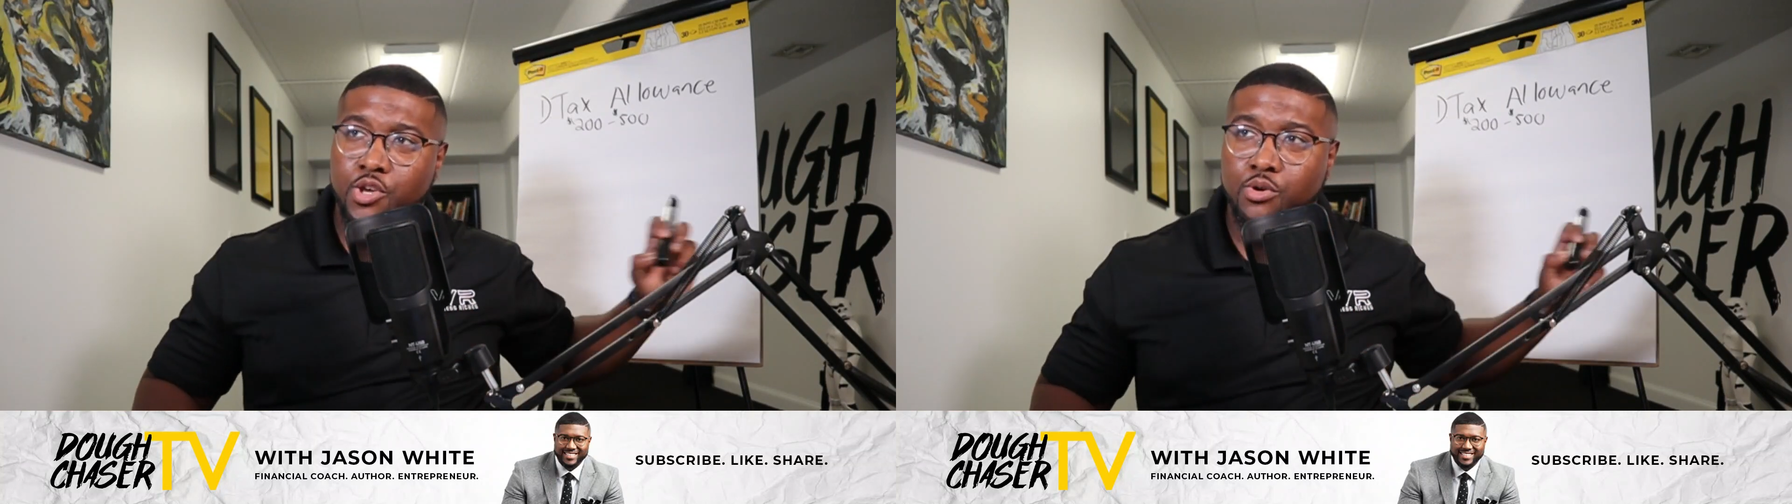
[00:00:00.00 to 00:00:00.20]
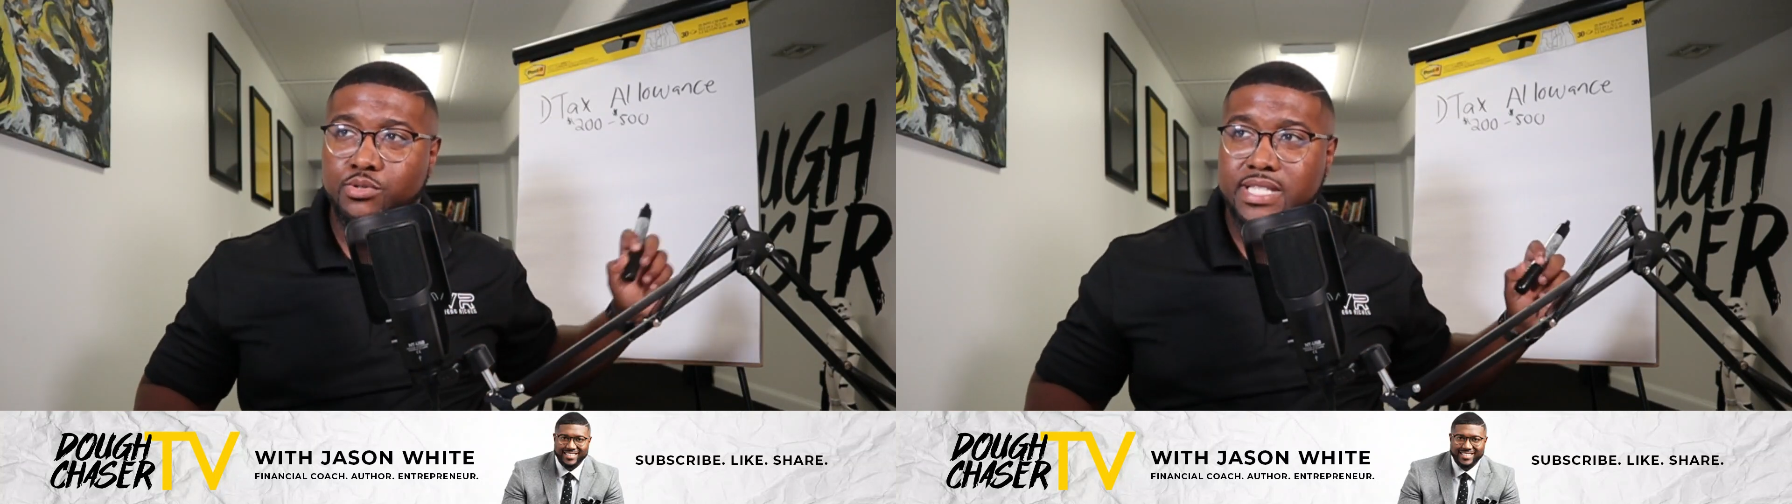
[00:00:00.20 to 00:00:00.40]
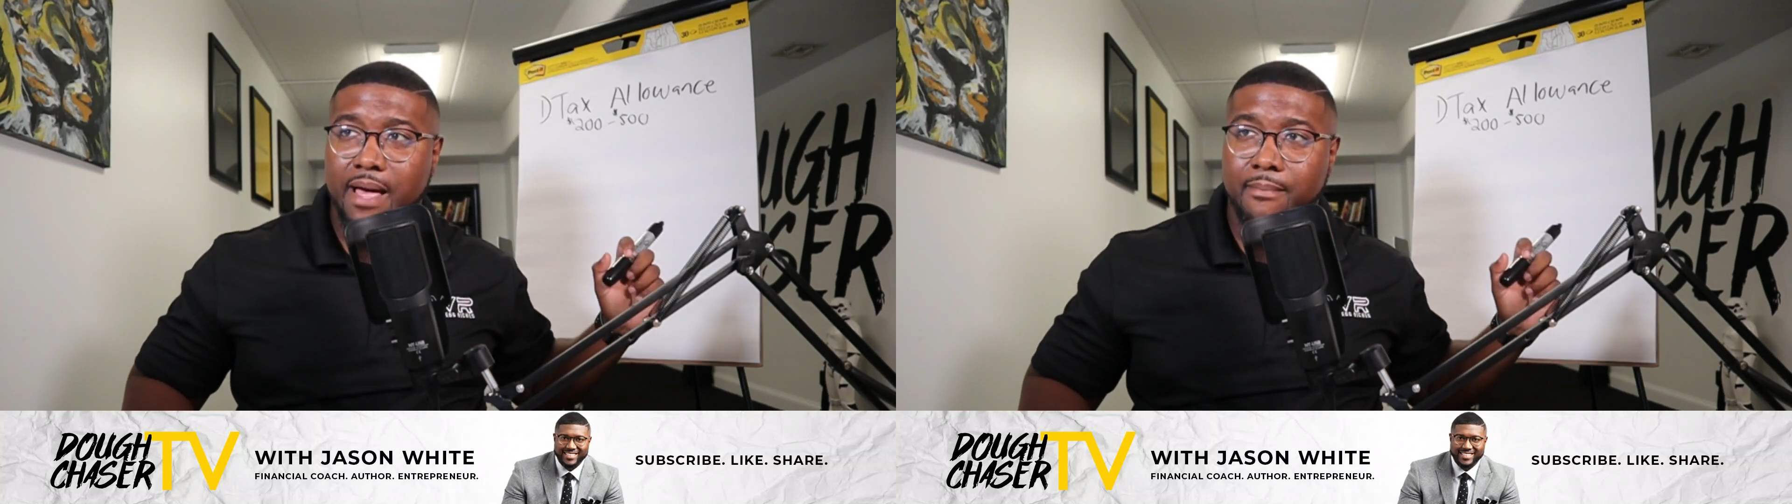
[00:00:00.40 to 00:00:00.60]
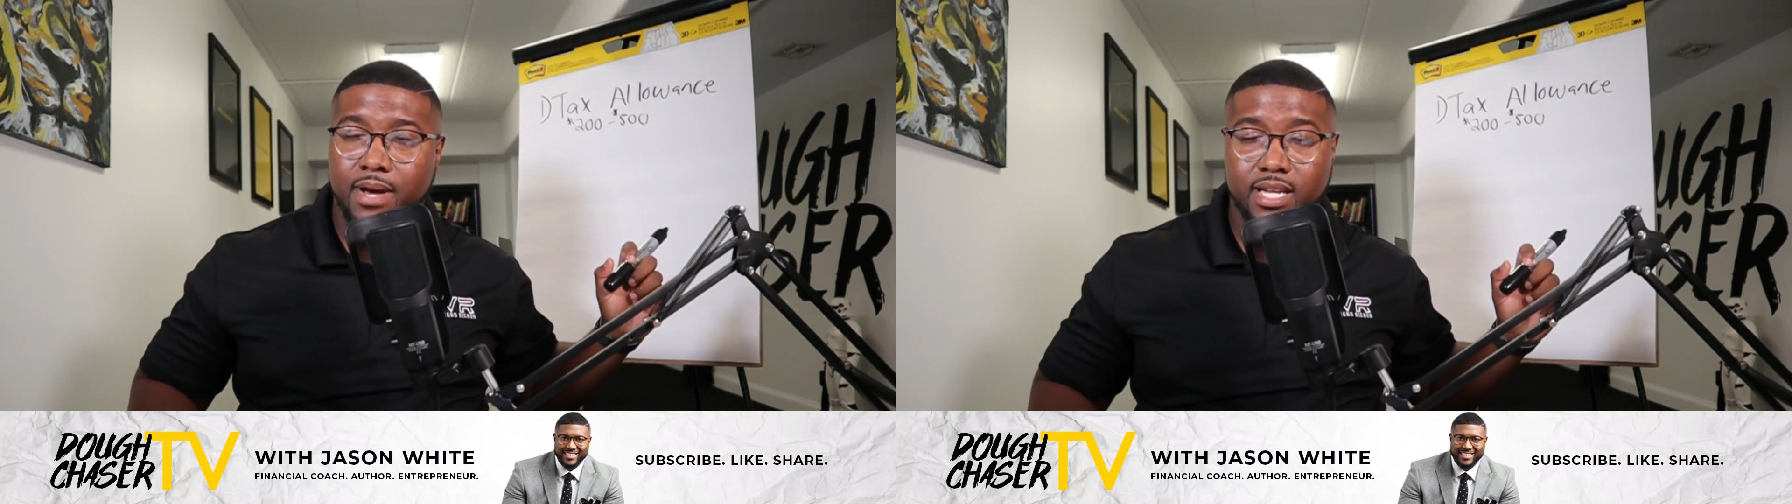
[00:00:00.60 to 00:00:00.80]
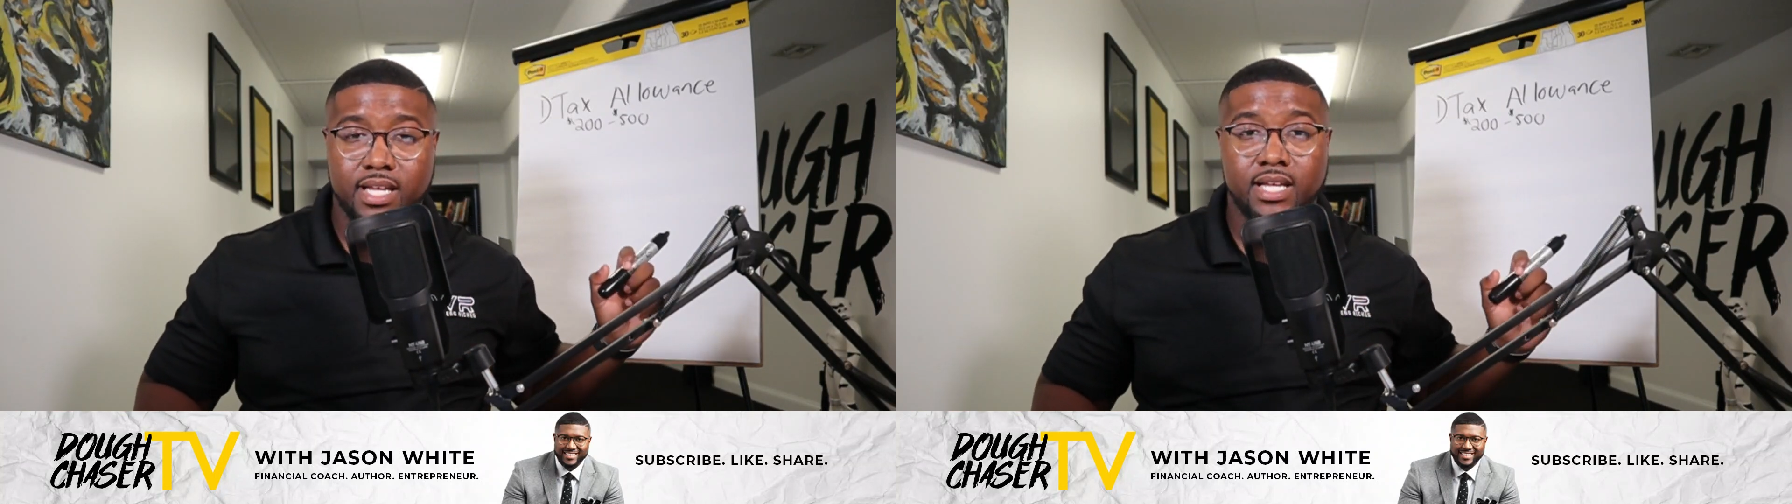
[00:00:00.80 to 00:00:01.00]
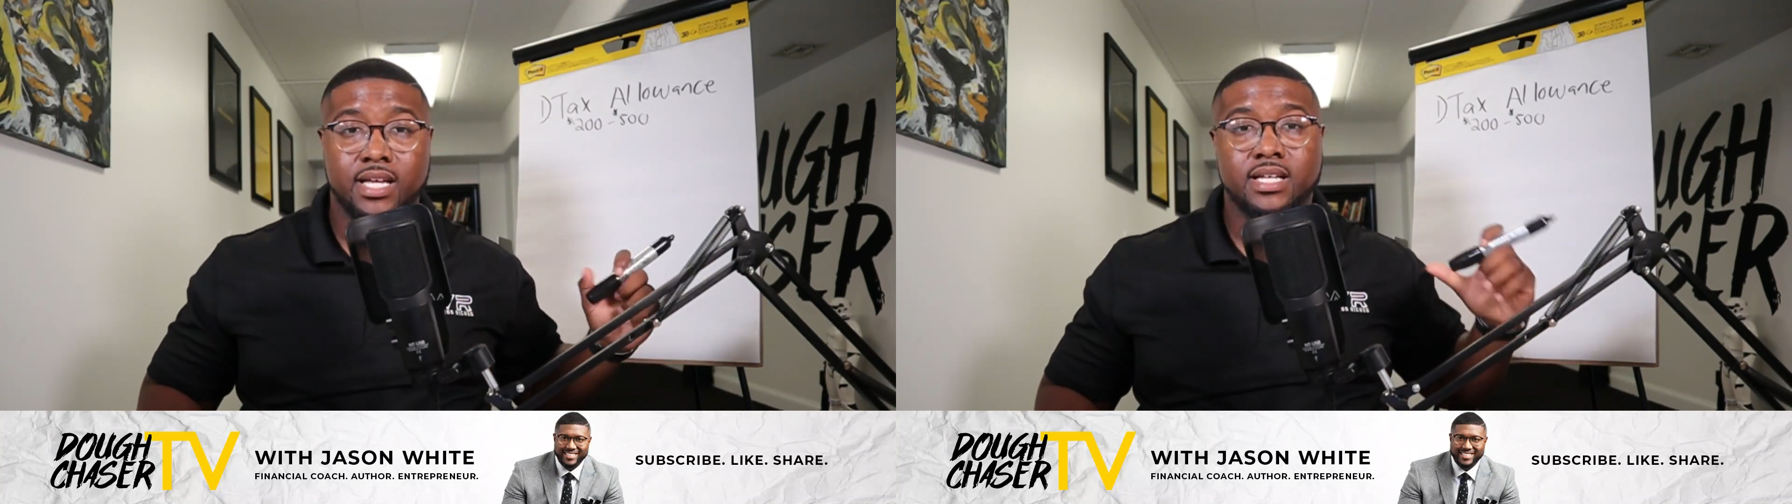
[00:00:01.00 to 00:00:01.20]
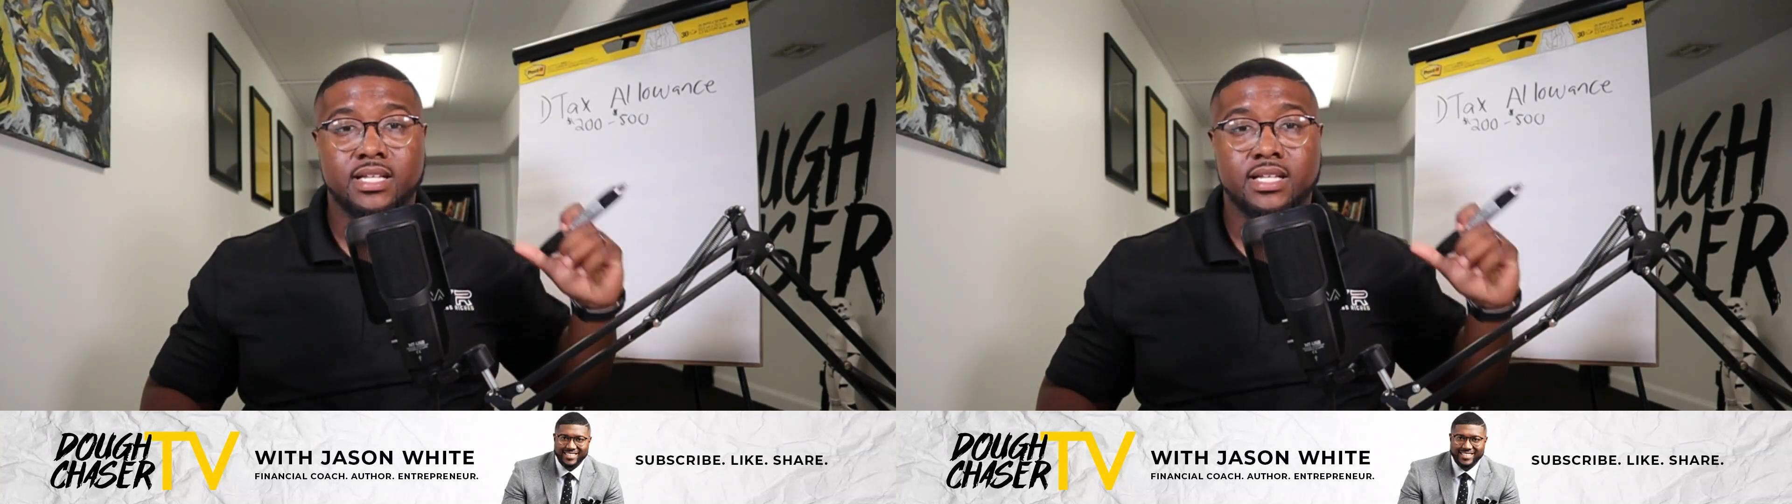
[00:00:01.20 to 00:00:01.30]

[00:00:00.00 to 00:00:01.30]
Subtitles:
use that money